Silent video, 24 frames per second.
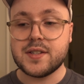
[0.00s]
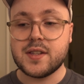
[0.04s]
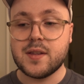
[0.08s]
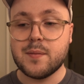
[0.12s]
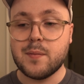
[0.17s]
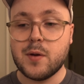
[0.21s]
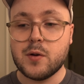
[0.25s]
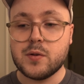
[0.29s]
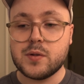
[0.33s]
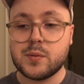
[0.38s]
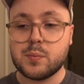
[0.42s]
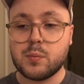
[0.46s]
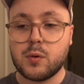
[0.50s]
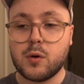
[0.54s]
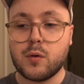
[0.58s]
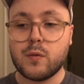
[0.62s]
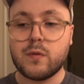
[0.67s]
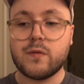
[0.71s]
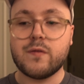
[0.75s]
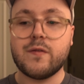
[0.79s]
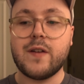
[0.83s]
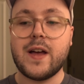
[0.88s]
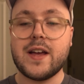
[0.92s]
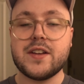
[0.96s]
the most
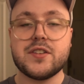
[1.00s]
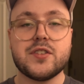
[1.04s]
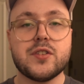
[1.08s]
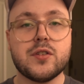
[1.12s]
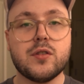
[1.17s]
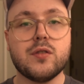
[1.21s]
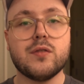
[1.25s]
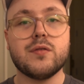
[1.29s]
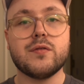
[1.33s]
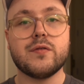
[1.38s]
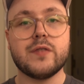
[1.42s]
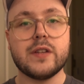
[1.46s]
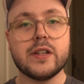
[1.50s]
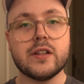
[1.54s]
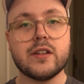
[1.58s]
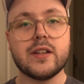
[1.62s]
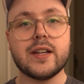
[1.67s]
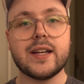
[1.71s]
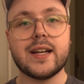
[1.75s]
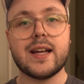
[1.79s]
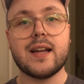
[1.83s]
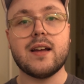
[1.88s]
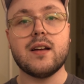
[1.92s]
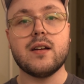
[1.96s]
professional
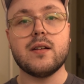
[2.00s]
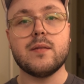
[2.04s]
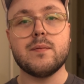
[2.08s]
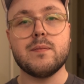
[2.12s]
feeling